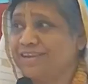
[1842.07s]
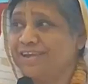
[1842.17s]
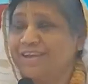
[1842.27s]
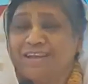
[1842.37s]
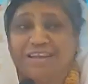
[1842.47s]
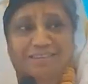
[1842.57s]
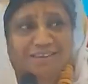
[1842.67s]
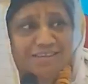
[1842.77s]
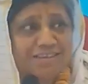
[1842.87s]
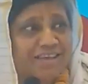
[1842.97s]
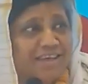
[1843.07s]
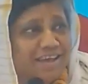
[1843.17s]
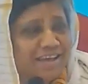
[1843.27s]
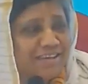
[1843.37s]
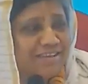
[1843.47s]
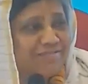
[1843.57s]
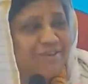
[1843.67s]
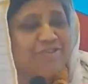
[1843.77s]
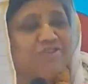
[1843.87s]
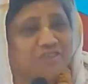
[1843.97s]
like this. And
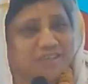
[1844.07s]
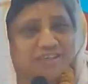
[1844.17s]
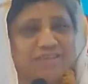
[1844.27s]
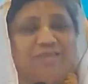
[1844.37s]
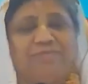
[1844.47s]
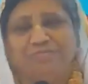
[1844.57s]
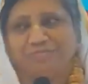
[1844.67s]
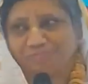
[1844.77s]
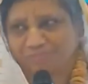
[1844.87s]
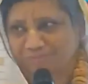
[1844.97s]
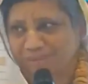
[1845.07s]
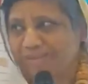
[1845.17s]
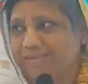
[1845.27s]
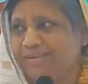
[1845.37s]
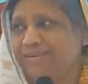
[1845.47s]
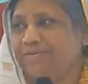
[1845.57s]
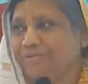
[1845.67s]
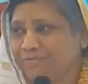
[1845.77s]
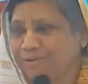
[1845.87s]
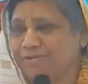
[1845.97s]
eventually, we
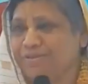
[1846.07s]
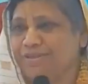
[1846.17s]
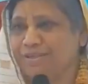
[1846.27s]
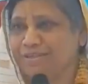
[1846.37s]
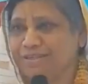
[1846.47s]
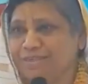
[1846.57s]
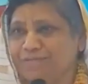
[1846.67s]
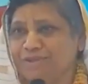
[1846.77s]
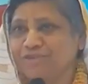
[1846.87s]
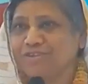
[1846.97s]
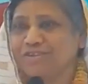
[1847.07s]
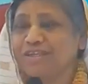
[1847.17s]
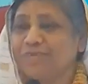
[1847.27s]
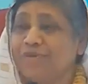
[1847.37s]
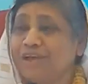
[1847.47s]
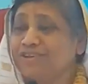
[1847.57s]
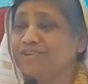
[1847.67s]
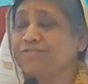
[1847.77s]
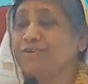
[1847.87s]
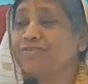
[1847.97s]
found an ENT specialist. We
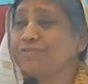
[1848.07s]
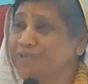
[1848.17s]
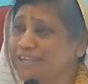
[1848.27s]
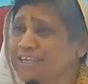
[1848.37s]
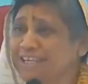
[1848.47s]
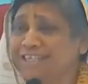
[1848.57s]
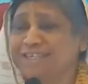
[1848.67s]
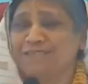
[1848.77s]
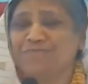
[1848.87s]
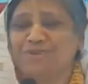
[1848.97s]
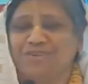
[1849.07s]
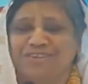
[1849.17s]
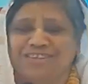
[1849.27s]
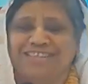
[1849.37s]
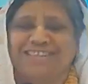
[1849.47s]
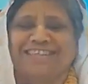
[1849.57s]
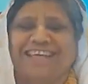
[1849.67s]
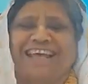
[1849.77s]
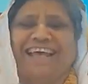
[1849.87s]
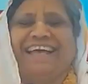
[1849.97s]
actually found 3 ENT specialists.
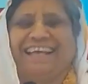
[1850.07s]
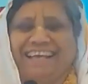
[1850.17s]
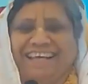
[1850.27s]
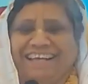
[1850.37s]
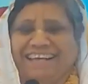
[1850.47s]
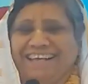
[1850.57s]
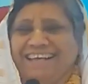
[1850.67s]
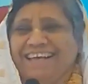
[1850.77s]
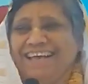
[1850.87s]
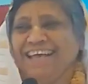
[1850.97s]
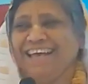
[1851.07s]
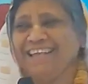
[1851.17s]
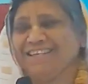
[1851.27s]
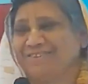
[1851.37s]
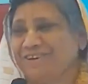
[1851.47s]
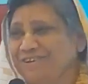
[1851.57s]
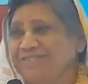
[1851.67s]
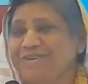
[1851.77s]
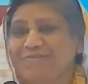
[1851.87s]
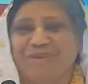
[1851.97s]
And all of
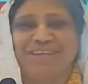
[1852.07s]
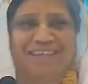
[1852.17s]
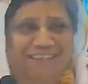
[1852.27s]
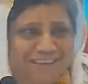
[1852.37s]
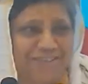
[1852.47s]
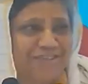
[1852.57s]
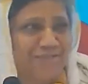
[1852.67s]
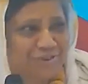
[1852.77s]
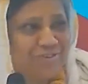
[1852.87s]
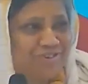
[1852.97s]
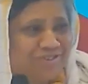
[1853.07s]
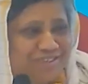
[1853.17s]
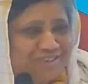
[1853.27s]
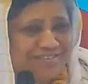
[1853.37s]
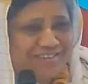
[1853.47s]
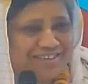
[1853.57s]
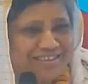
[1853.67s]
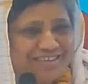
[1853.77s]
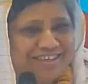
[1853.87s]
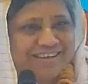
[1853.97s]
them were inclined to devotional
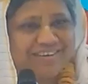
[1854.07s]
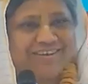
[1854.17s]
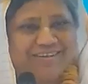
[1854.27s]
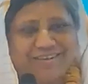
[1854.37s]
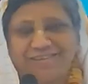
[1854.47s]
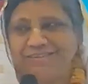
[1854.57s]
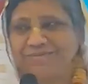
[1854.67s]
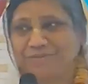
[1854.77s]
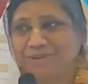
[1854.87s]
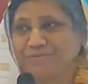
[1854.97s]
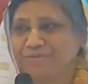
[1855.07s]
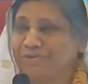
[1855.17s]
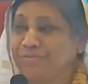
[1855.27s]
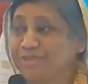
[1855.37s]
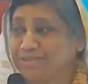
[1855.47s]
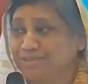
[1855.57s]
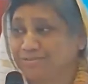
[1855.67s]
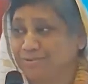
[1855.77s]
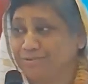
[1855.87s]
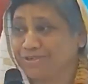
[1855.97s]
service, right? And one was a
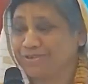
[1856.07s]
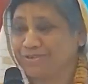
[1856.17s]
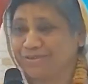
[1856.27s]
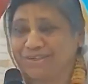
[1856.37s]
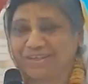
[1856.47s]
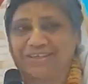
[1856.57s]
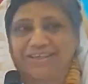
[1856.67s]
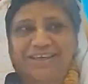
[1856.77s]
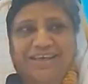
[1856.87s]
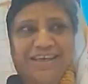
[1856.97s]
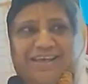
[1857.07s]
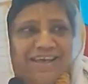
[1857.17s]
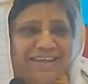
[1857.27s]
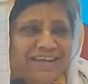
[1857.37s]
devotee already. And